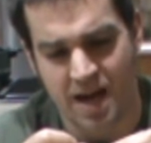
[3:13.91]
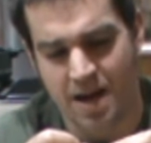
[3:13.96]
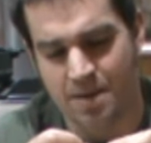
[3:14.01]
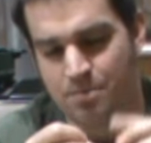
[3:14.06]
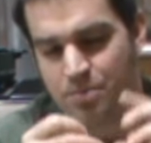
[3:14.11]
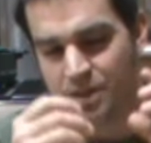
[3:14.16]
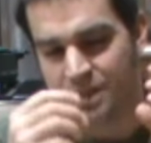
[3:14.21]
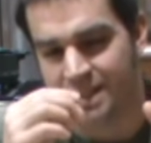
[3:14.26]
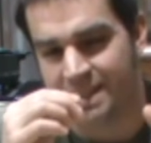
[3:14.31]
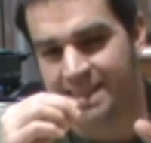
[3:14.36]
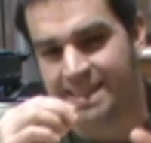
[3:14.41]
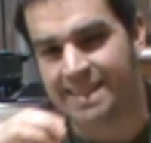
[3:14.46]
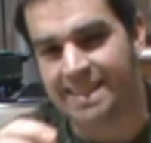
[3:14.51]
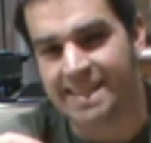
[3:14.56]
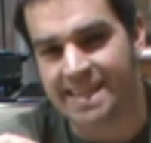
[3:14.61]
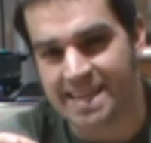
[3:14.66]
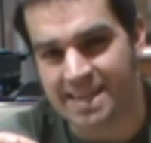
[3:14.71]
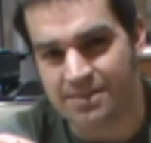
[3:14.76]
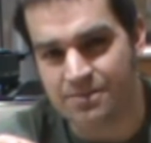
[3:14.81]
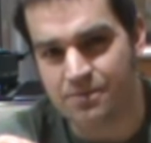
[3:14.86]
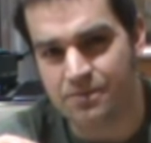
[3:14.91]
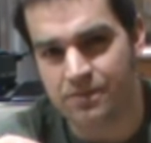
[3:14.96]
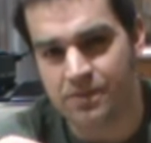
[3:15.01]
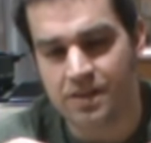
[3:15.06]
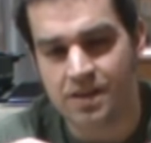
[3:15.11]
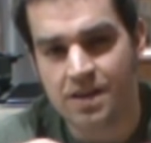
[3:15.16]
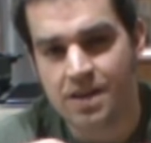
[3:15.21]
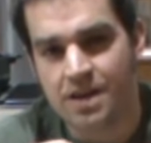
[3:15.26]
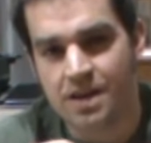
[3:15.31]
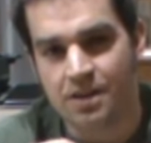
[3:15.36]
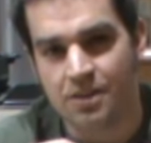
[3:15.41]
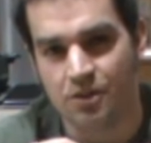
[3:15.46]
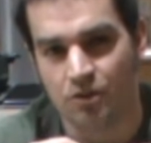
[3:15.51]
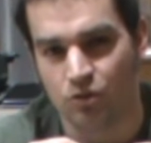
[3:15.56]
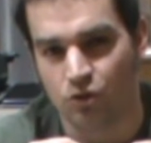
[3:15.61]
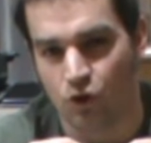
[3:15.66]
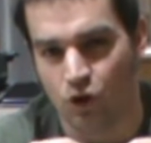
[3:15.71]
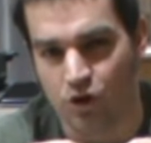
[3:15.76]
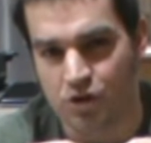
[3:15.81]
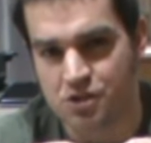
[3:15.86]
I believe the
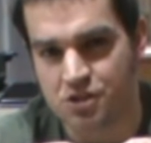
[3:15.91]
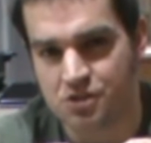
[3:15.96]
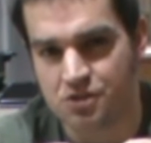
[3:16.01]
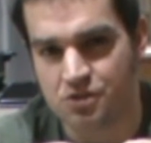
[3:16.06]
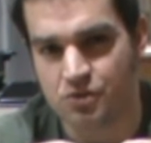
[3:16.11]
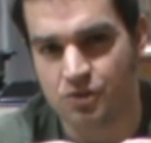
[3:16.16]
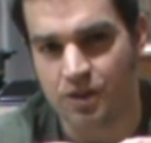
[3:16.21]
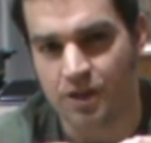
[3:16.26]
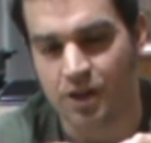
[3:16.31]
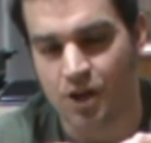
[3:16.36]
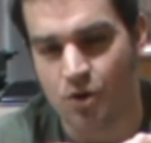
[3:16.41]
largest you can